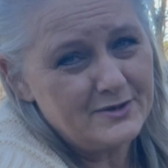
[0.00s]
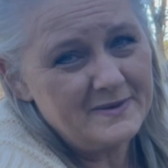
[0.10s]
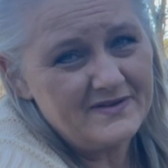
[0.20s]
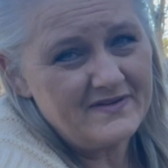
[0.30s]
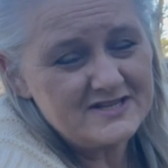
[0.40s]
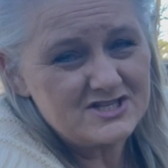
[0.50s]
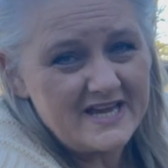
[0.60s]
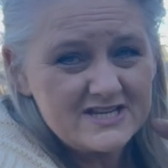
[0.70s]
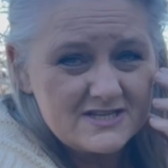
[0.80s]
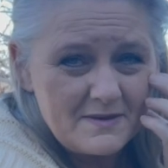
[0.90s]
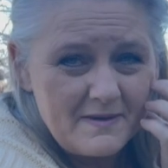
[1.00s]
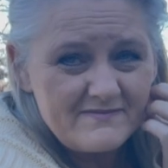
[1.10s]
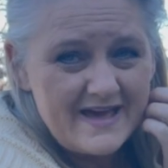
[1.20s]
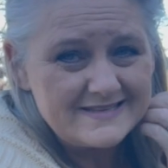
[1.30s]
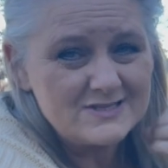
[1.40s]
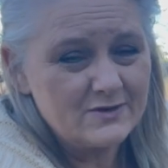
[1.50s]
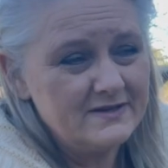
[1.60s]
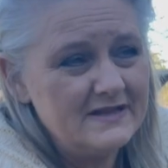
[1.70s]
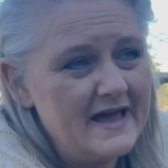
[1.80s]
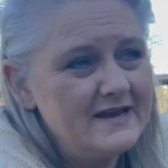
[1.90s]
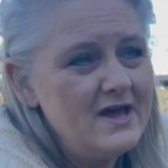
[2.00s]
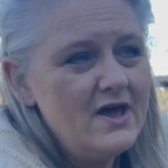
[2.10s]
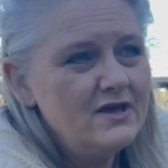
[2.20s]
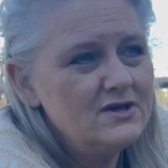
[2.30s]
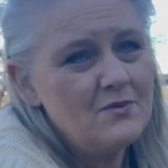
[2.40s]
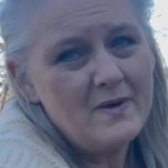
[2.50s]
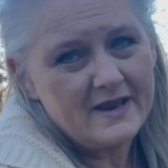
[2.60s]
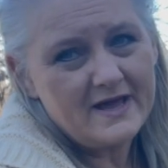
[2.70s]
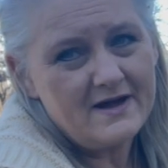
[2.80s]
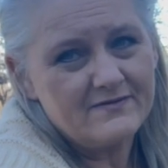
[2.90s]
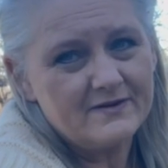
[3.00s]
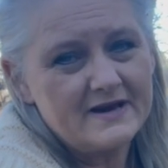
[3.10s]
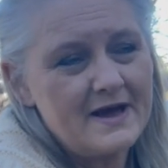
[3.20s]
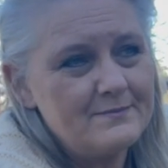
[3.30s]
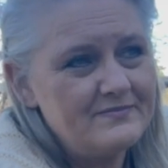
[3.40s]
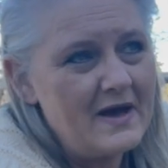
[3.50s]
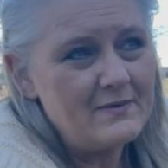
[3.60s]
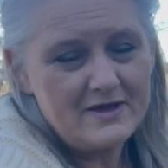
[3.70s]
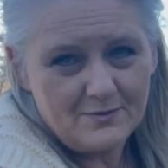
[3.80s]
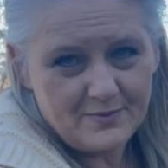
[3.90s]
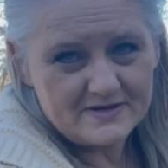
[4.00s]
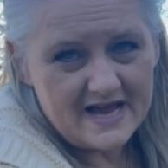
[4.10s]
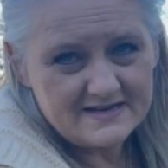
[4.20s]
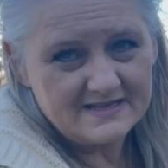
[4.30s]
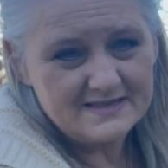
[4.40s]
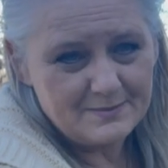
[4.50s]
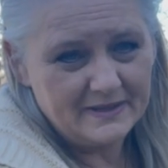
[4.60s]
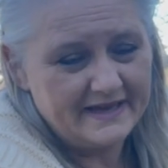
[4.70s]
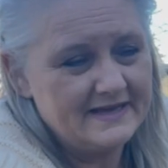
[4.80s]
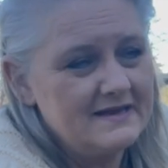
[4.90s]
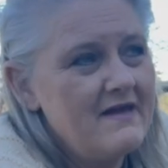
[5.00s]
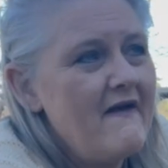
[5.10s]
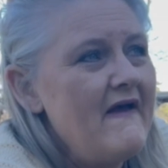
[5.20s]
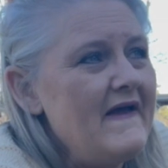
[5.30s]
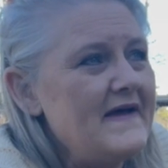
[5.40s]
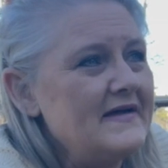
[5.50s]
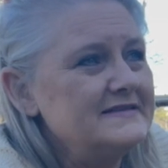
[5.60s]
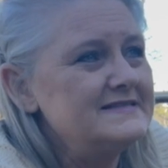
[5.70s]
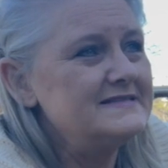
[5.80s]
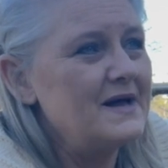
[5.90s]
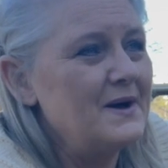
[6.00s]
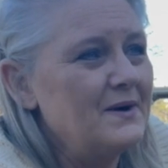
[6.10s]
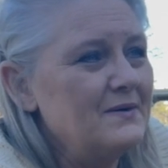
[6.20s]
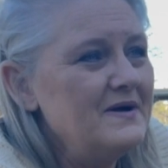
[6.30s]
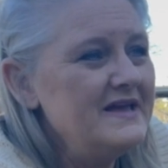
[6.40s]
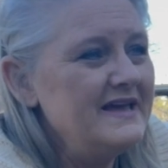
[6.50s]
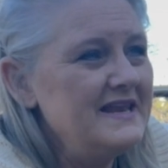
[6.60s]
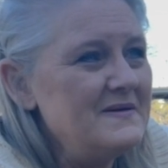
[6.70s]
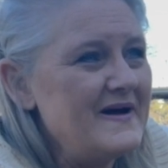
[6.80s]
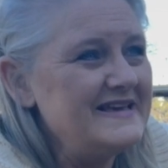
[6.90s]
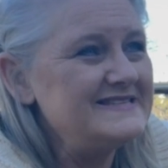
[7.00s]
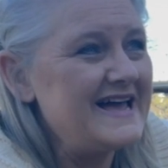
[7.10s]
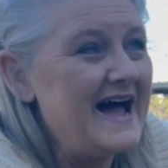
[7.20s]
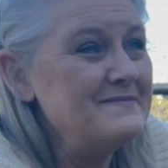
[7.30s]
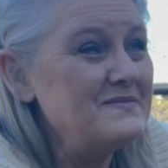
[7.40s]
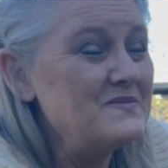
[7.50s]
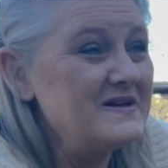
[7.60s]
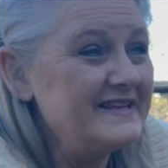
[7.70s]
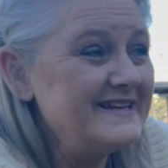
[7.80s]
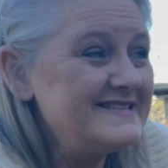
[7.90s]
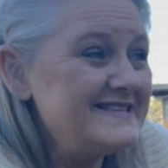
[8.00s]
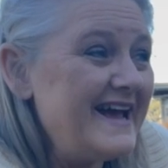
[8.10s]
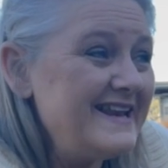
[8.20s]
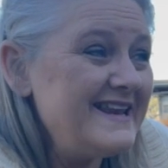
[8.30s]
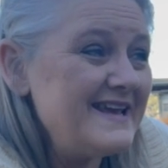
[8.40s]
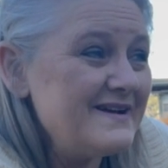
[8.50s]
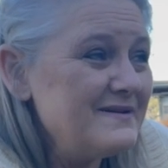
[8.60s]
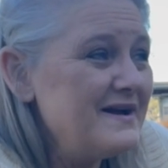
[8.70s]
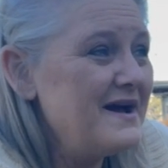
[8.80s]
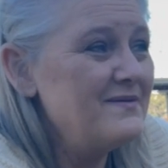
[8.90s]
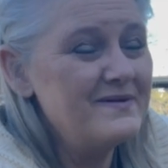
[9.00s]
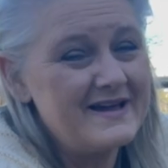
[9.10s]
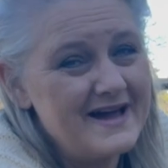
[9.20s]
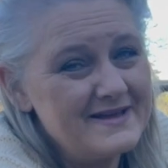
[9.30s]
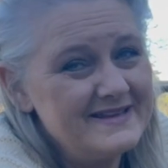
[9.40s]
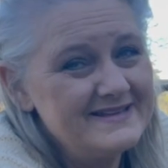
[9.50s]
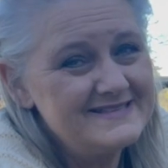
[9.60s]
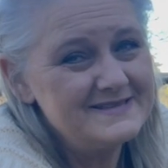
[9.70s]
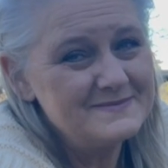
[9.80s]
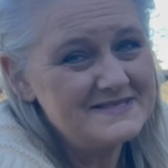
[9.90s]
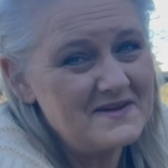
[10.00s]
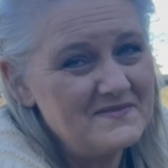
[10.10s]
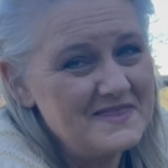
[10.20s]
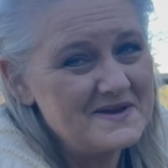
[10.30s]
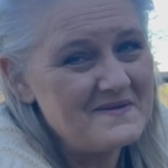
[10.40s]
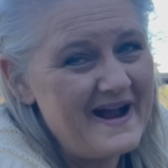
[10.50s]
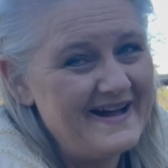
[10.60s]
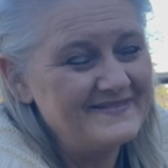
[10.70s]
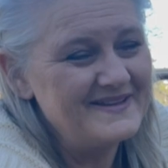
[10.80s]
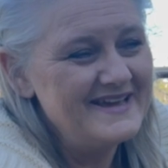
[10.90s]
bit of vegetation above that soil line, you'll want to cover it up. That way you're protecting the plant. And so anyways, I'm really excited here. We got some stuff in the ground,